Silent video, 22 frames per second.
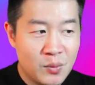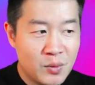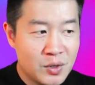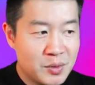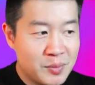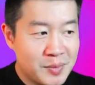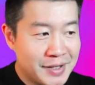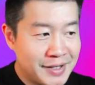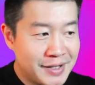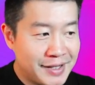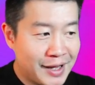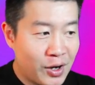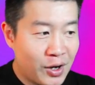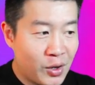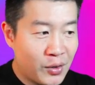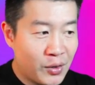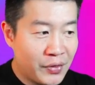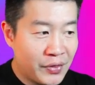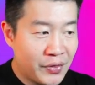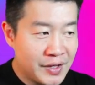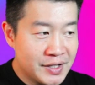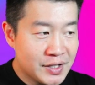which means that
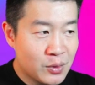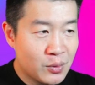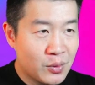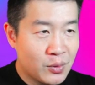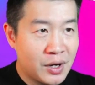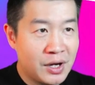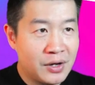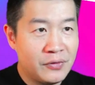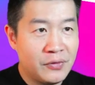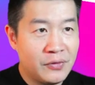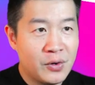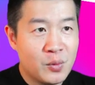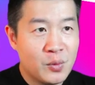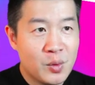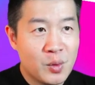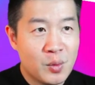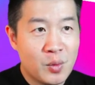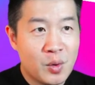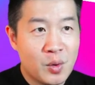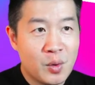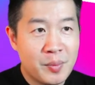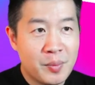on this graph,
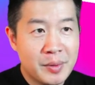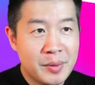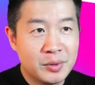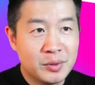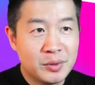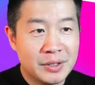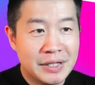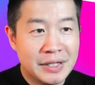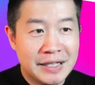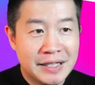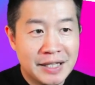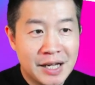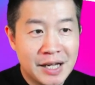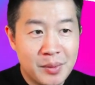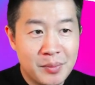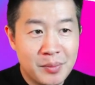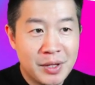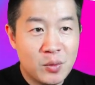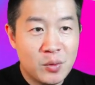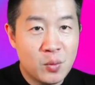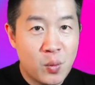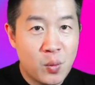we will be able to
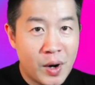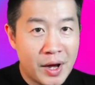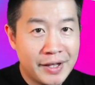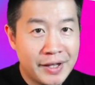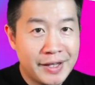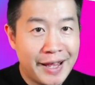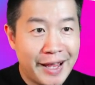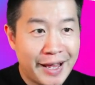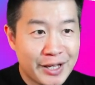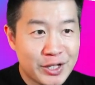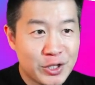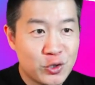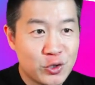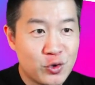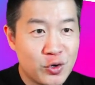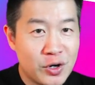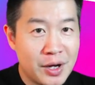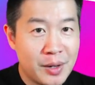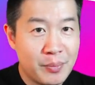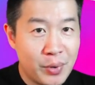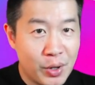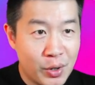determine one
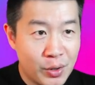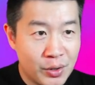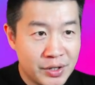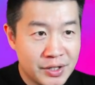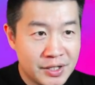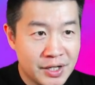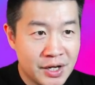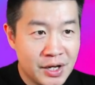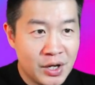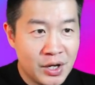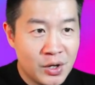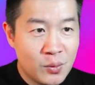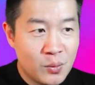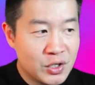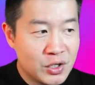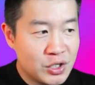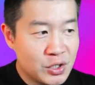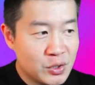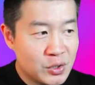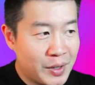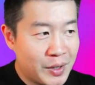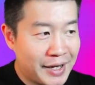extra point,
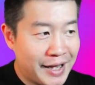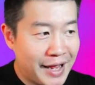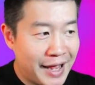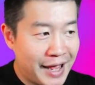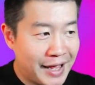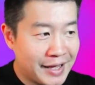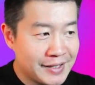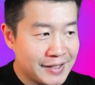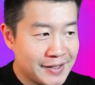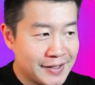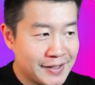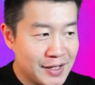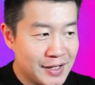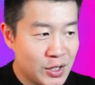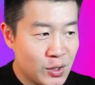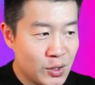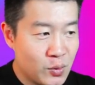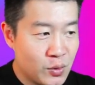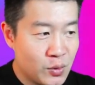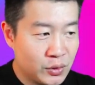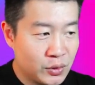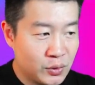which is when x is
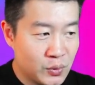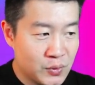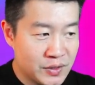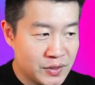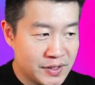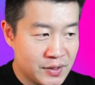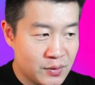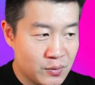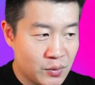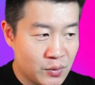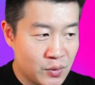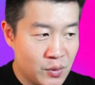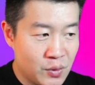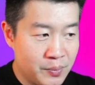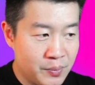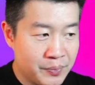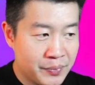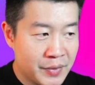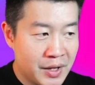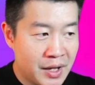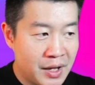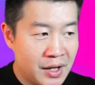equal to
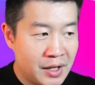0.